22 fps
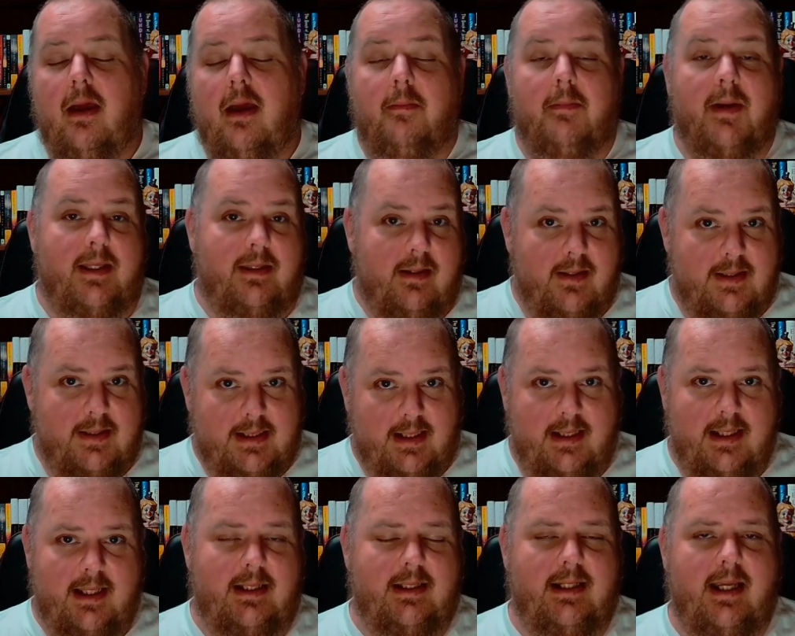But there is a
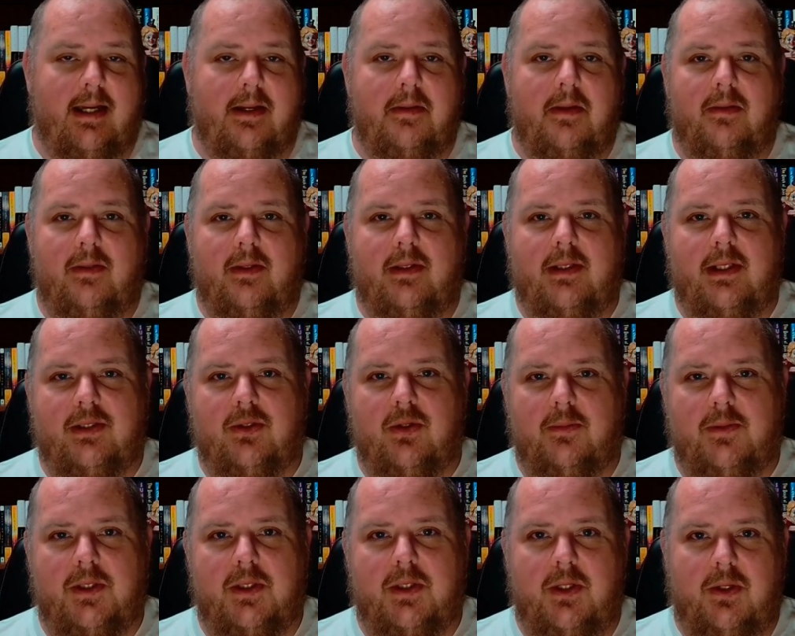link down there in the
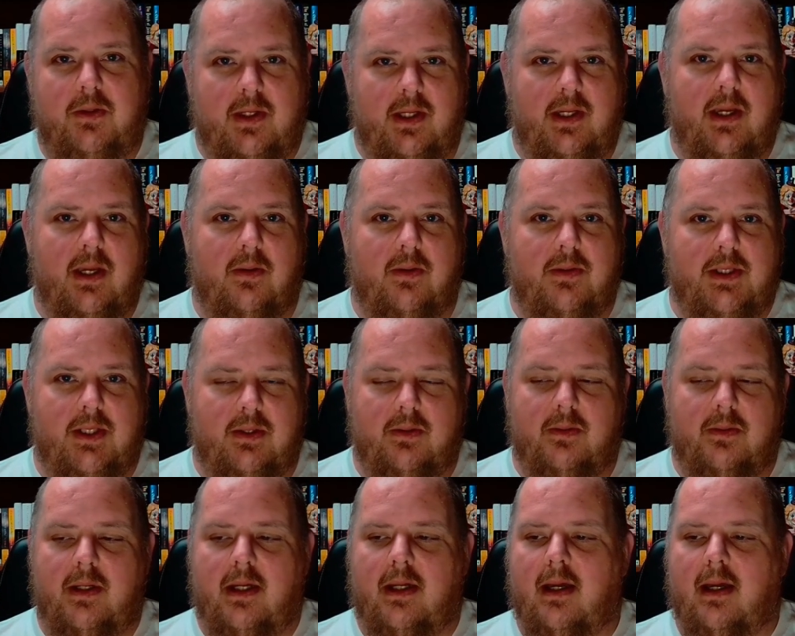description you can go
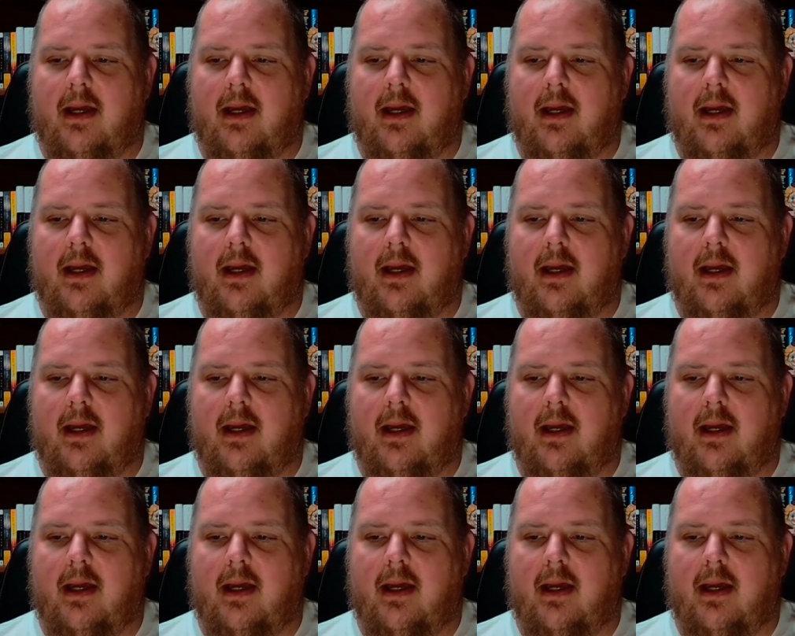to.